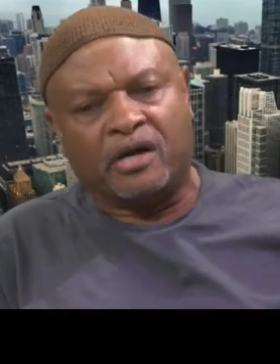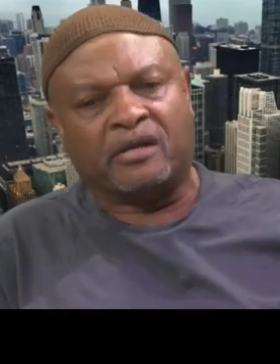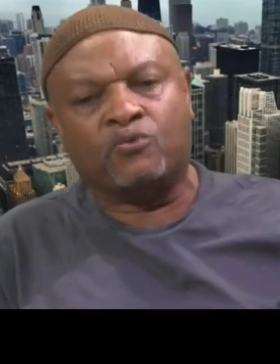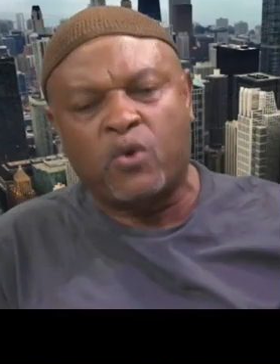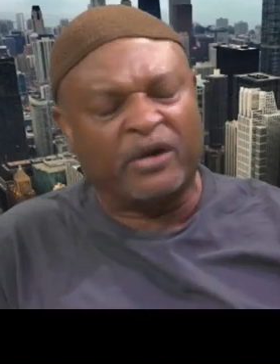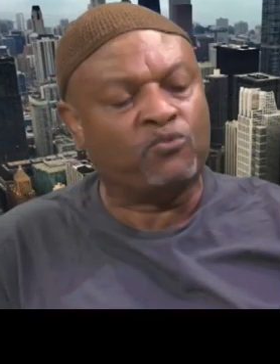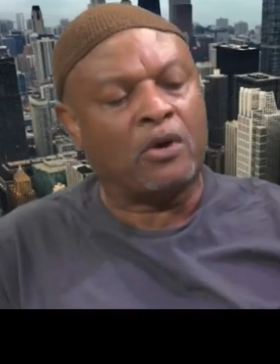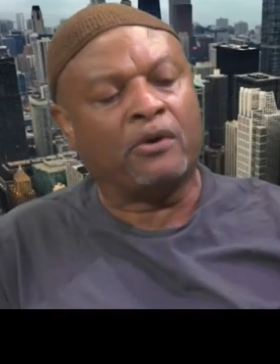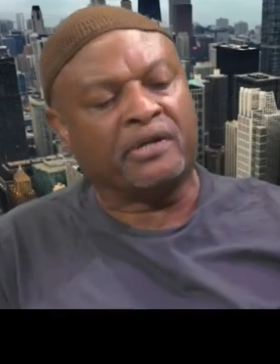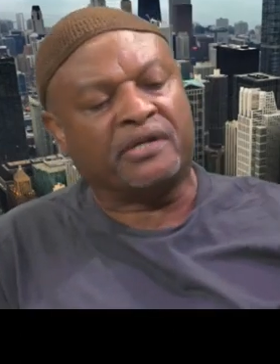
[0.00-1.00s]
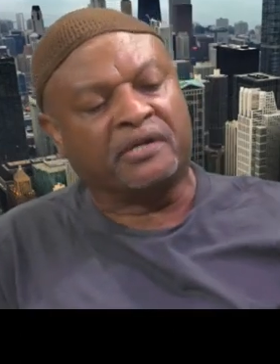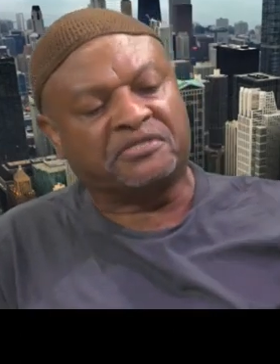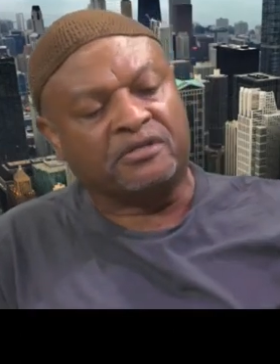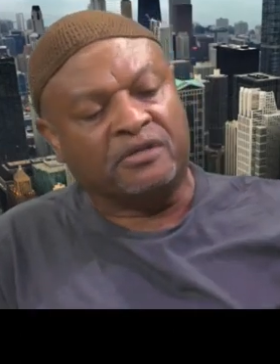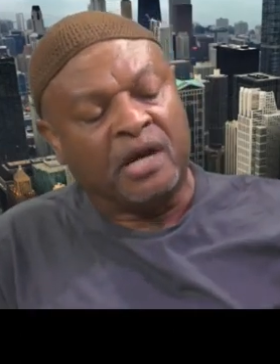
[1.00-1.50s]
uttered one word
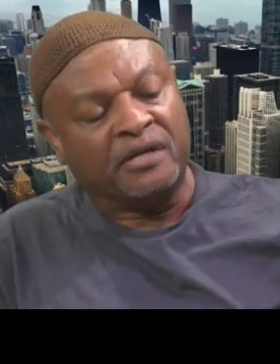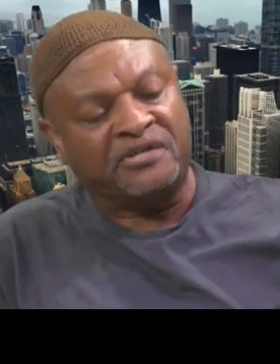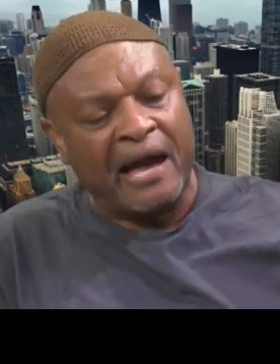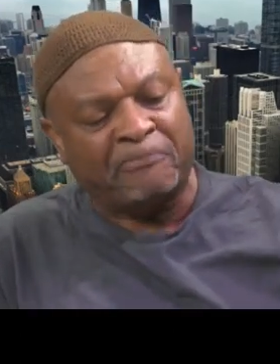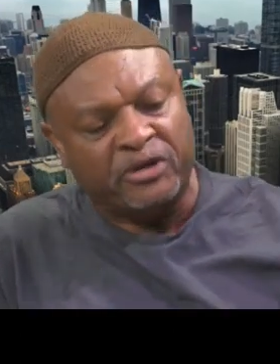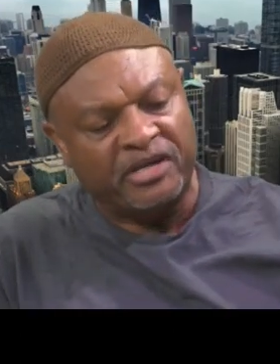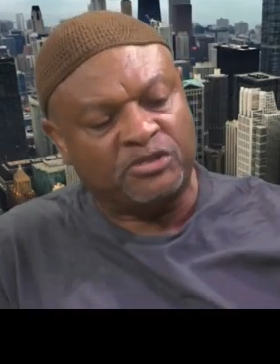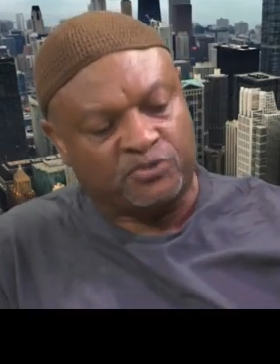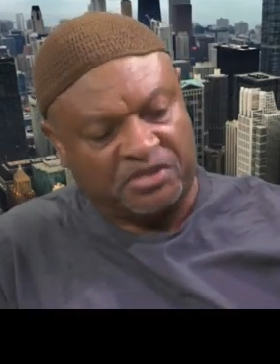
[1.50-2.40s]
against the Japanese